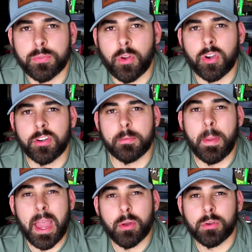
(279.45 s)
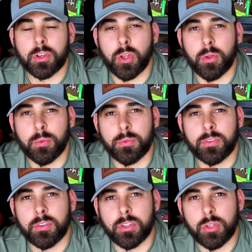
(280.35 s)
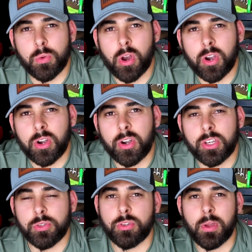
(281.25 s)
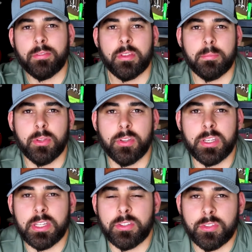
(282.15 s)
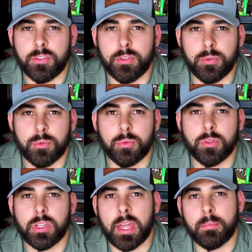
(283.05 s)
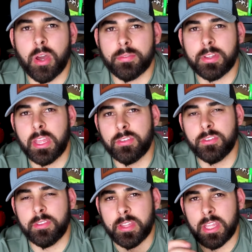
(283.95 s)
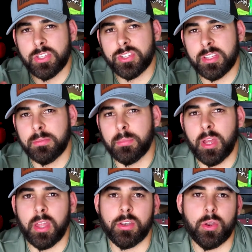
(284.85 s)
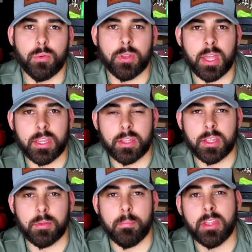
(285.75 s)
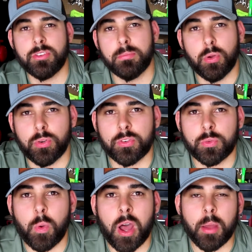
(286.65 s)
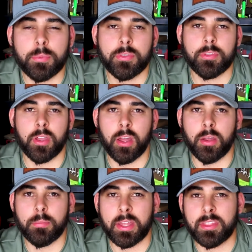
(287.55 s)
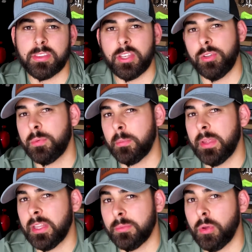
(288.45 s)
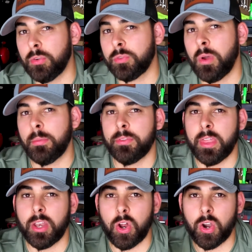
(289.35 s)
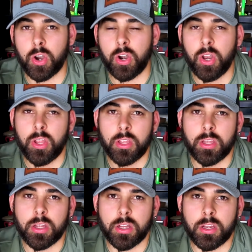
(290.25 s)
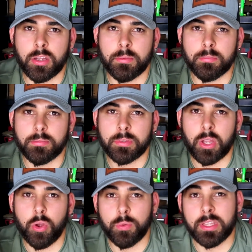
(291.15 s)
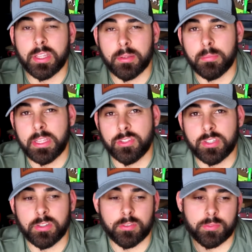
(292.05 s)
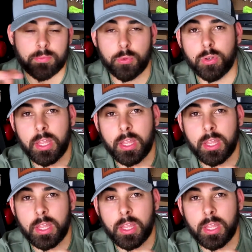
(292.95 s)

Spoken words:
as far as power goes, you do have the ability to do light modifications to the engine, but no like major motor swaps. I think they do permit motor swaps that are OEM engines for